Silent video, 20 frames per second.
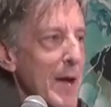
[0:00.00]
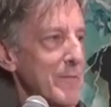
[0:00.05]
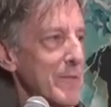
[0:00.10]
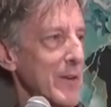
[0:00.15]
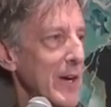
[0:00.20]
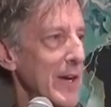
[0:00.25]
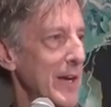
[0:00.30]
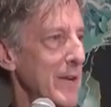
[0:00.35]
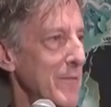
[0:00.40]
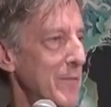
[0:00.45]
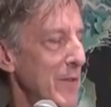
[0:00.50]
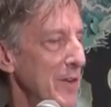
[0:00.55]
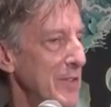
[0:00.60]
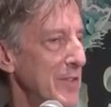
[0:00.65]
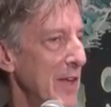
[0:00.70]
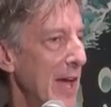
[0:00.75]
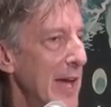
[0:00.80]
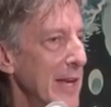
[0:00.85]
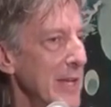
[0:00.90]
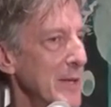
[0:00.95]
I feel like if
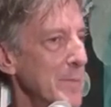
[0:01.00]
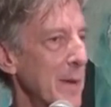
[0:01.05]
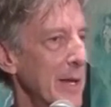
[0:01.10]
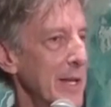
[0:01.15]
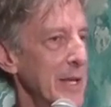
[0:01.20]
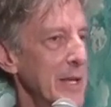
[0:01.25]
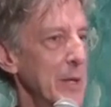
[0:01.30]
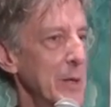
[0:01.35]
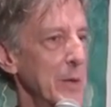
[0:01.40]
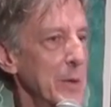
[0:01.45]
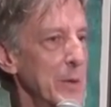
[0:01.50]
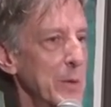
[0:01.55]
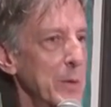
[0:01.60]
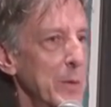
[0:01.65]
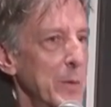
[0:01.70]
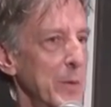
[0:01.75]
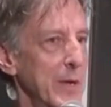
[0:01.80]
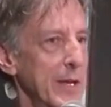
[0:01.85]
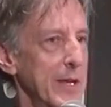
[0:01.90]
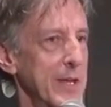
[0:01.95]
there's anybody
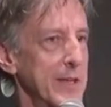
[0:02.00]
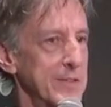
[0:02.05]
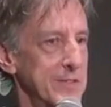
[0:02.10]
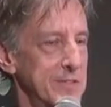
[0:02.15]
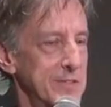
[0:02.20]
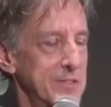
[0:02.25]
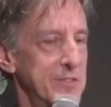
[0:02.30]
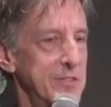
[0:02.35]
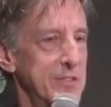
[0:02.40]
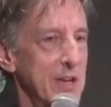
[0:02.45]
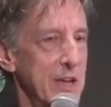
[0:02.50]
who is